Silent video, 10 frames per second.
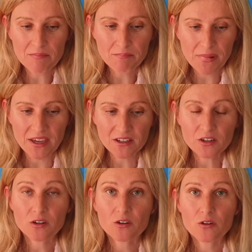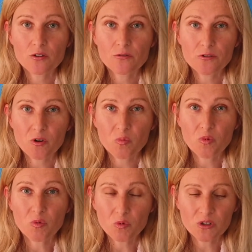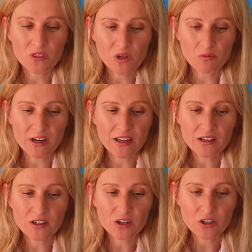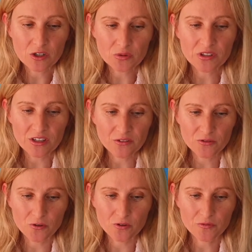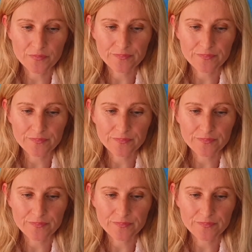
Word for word: them back from what they were looking for.